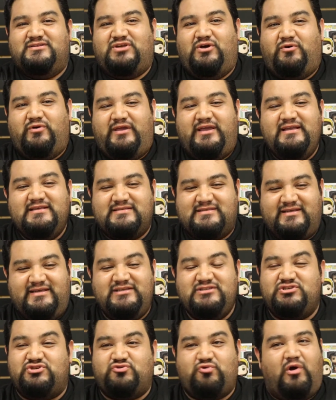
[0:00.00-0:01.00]
So
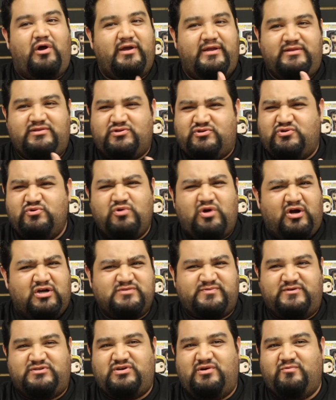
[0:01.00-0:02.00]
he's drawing 2
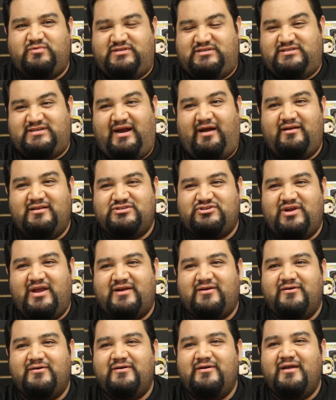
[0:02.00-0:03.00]
cards per turn with his tireless
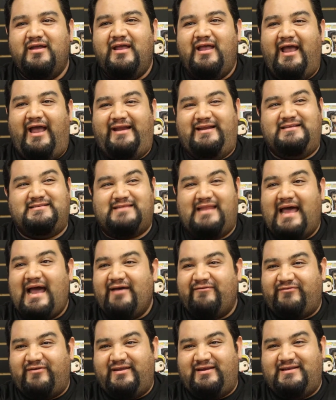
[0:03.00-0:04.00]
tracker, and he's
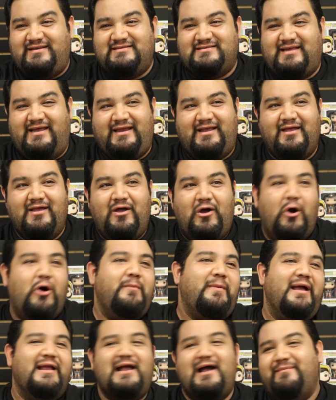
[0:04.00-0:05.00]
laughing. He's like, "Oh
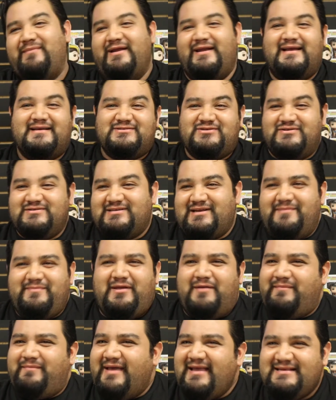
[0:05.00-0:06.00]
my god, my next turn's gonna
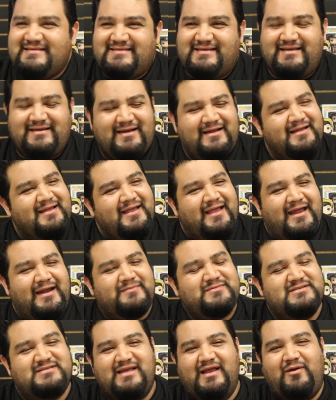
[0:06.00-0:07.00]
be amazing." And
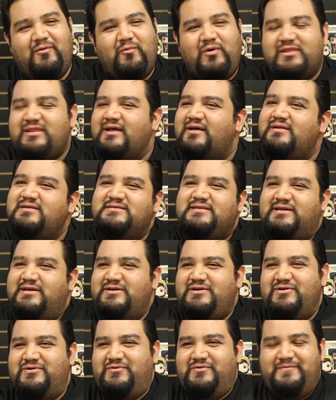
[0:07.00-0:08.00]
I'm just like, "What the hell is he gonna
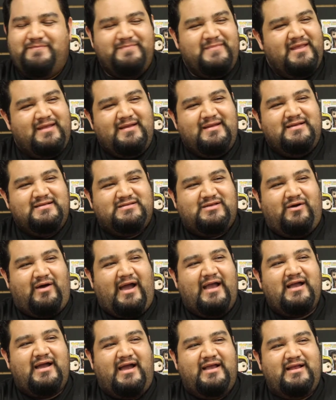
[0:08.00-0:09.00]
do?" So
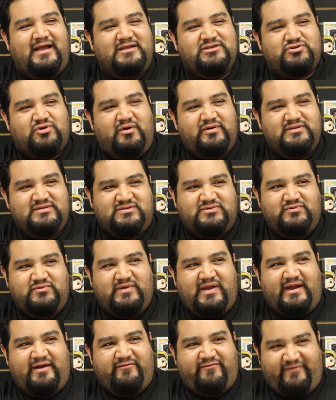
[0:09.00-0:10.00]
I draw into an
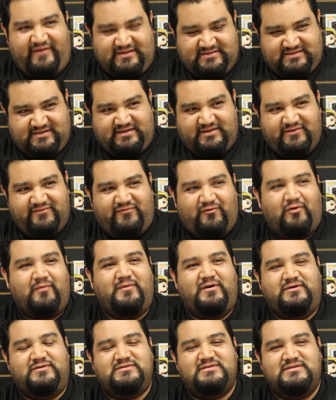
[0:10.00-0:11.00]
Anafenza, the
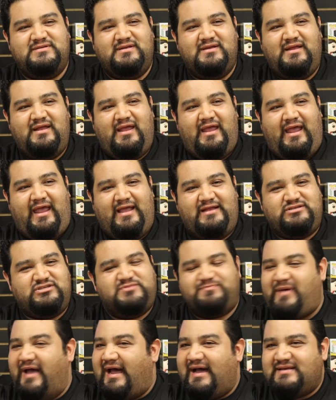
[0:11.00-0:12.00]
foremost, and
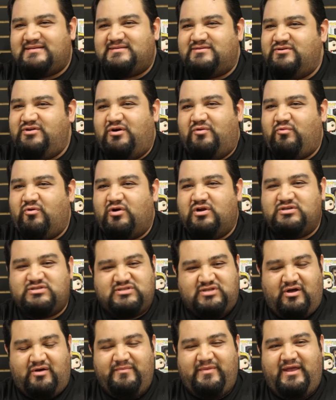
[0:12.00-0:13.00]
just pass. You know, we're a
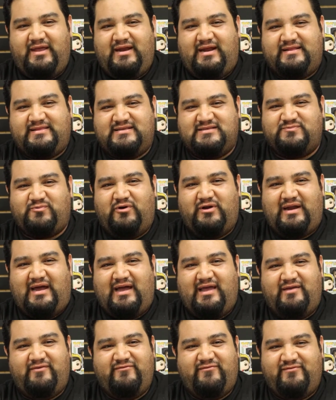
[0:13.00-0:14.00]
stalemate at this point.
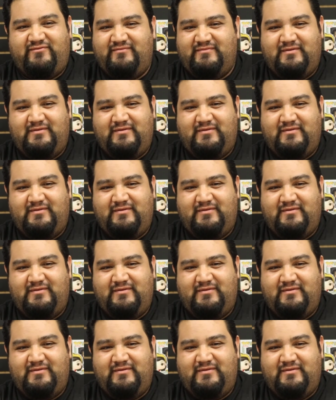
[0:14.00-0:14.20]
I've